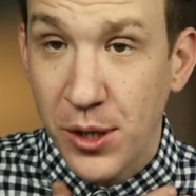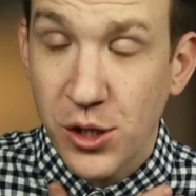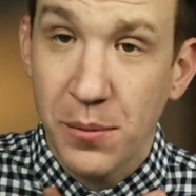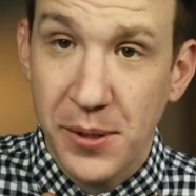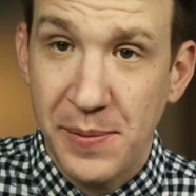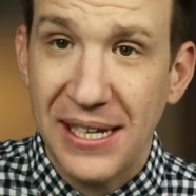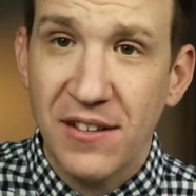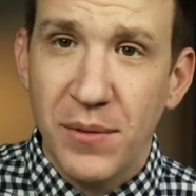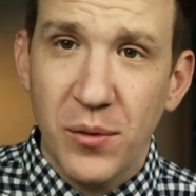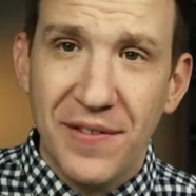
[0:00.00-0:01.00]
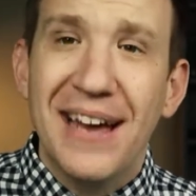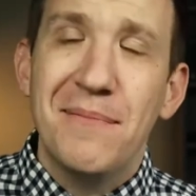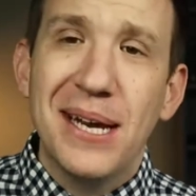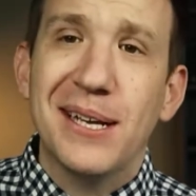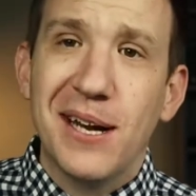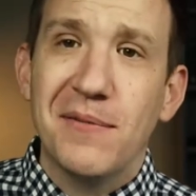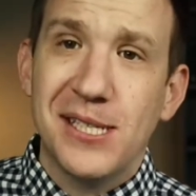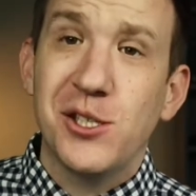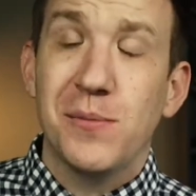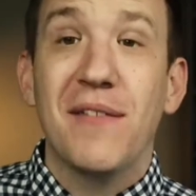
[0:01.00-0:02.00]
personal perspective, but we've been in
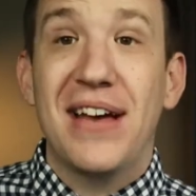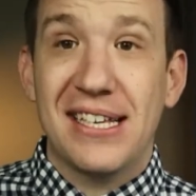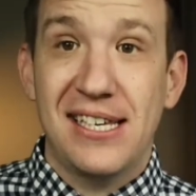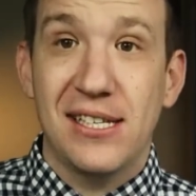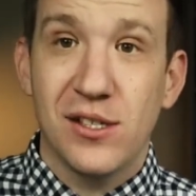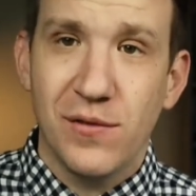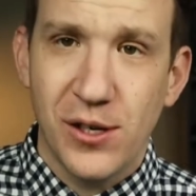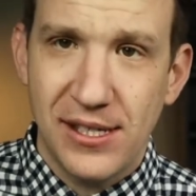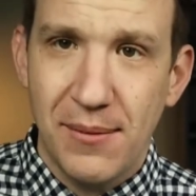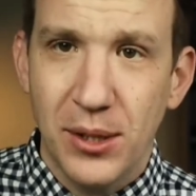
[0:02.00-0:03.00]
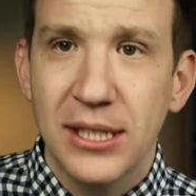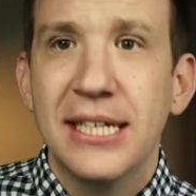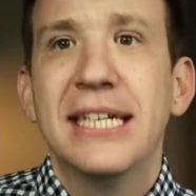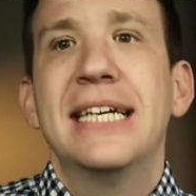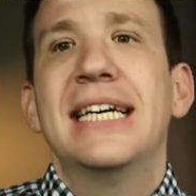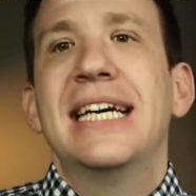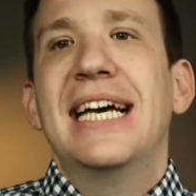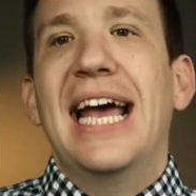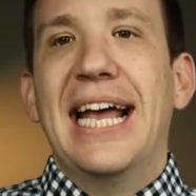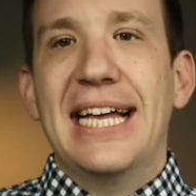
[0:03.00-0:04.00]
conversations about vaccines.
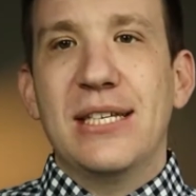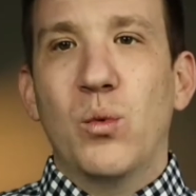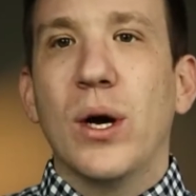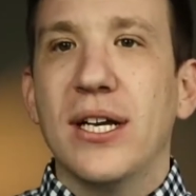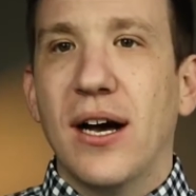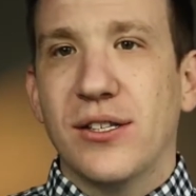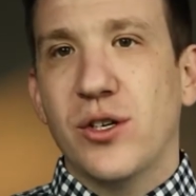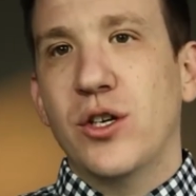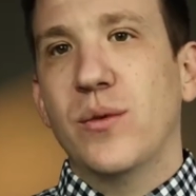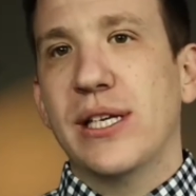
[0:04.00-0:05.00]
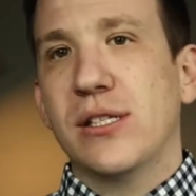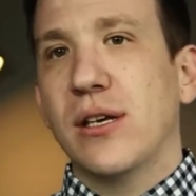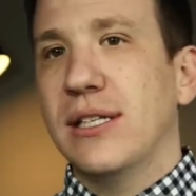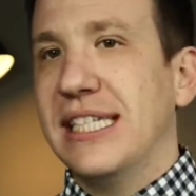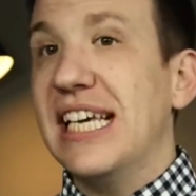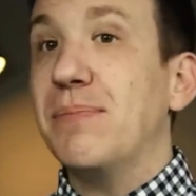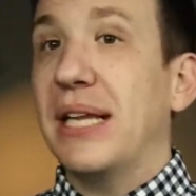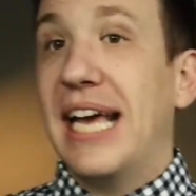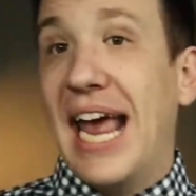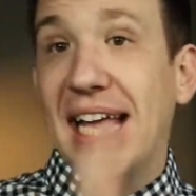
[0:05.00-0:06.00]
And one doctor who is
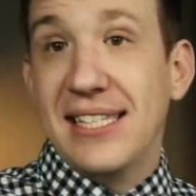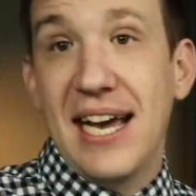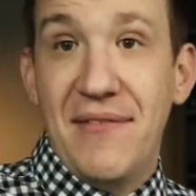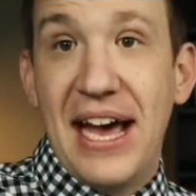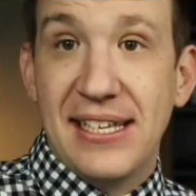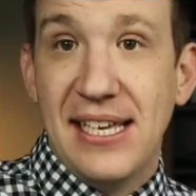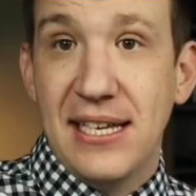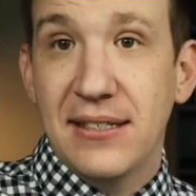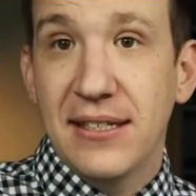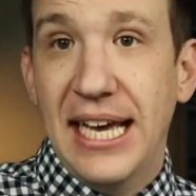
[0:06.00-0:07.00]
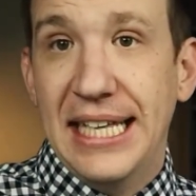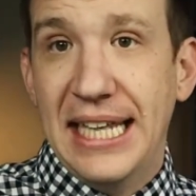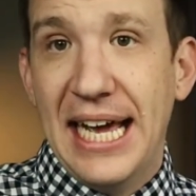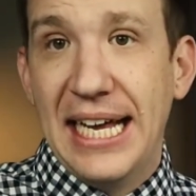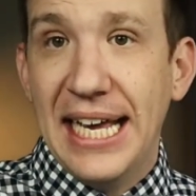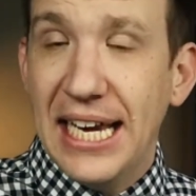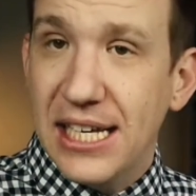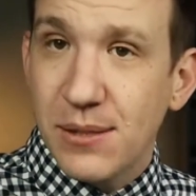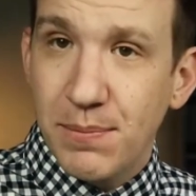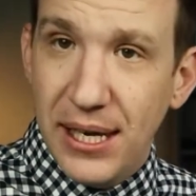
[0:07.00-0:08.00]
deeply anti-vaccine, and like it
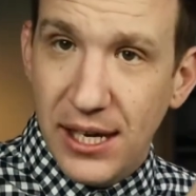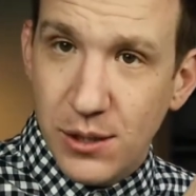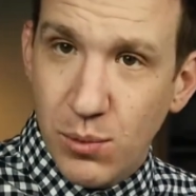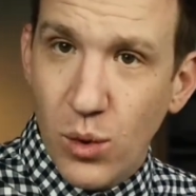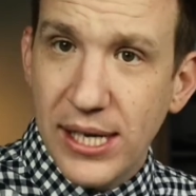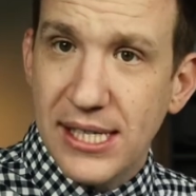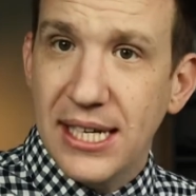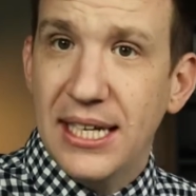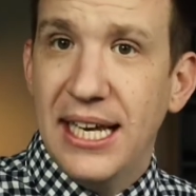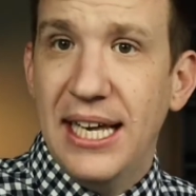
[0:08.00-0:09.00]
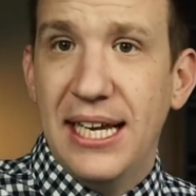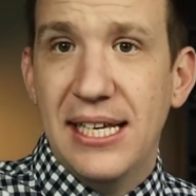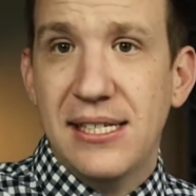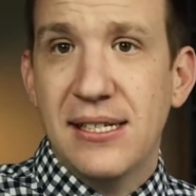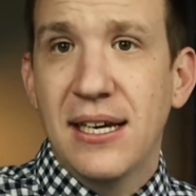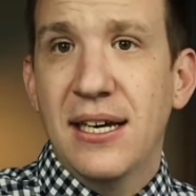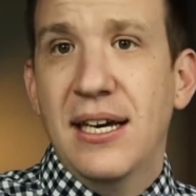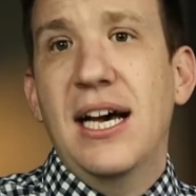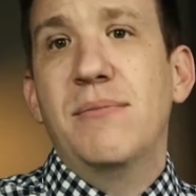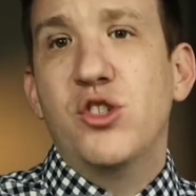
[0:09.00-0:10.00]
is poison, it is
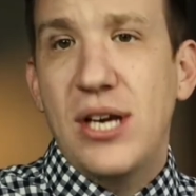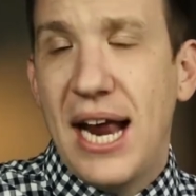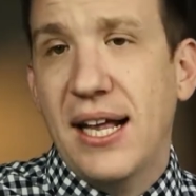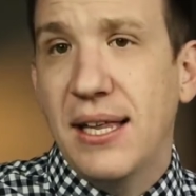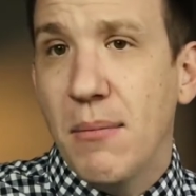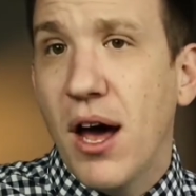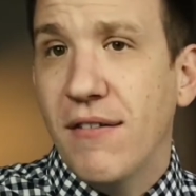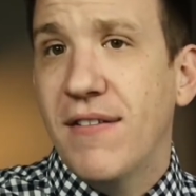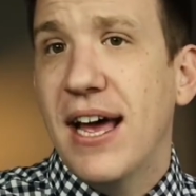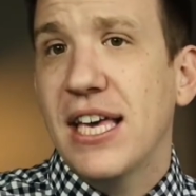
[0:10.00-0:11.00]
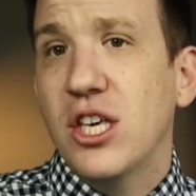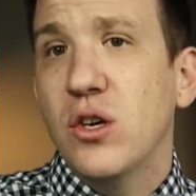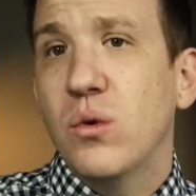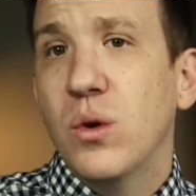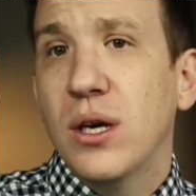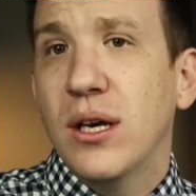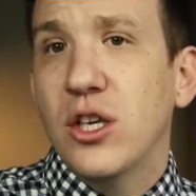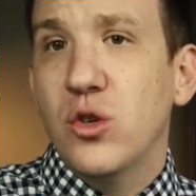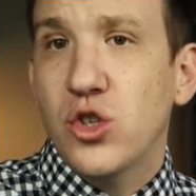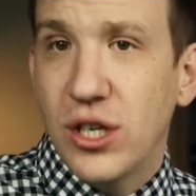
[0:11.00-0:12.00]
genetically modifying you,
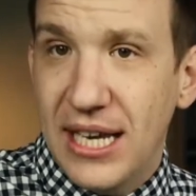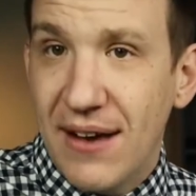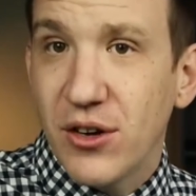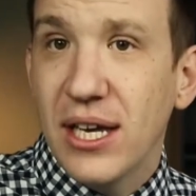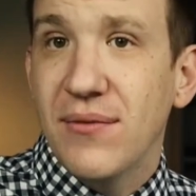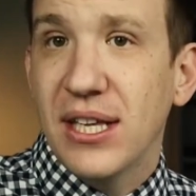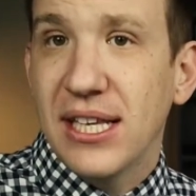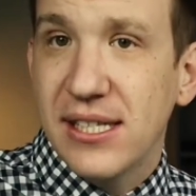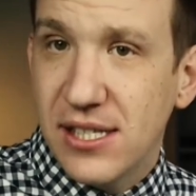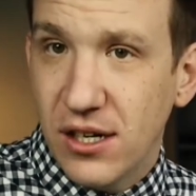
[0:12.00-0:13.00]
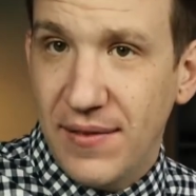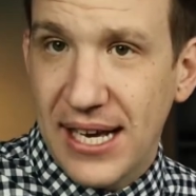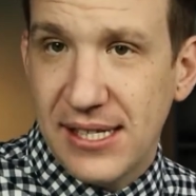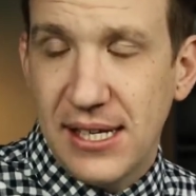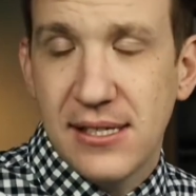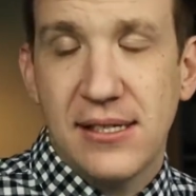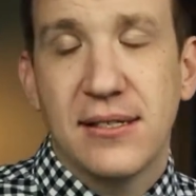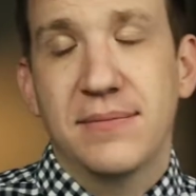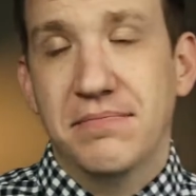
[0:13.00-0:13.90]
you should never even consider vaccines.